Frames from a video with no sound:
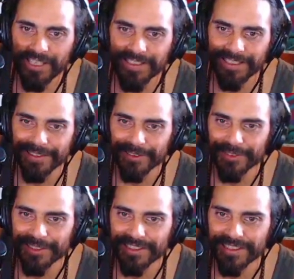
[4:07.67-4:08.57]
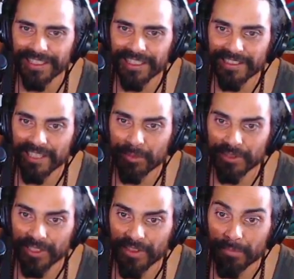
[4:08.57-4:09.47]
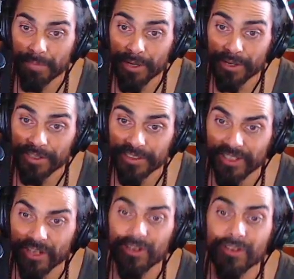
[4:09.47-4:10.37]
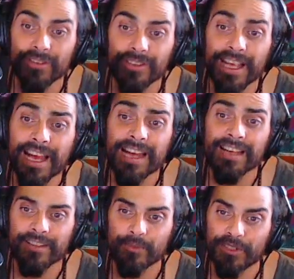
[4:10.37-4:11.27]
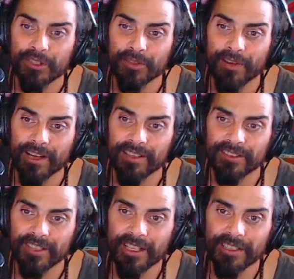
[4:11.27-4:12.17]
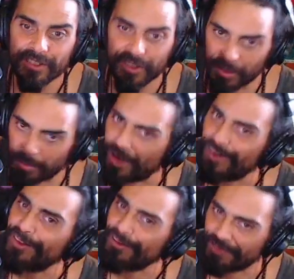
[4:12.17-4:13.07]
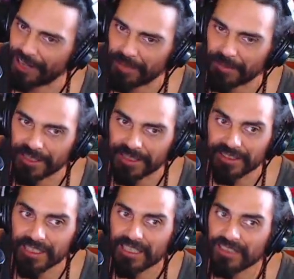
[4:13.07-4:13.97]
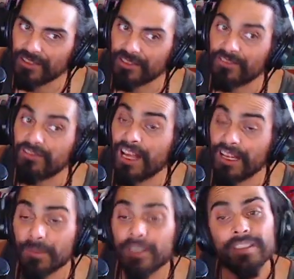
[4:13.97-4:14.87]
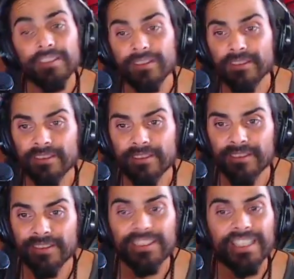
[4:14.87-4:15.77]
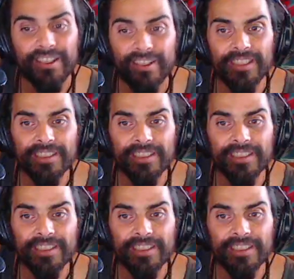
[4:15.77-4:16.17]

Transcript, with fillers: That's funny. Deborah said the birds. Oh yeah, in Wizard of Oz during the part of the flying monkeys. Dude, flying monkeys. Scary.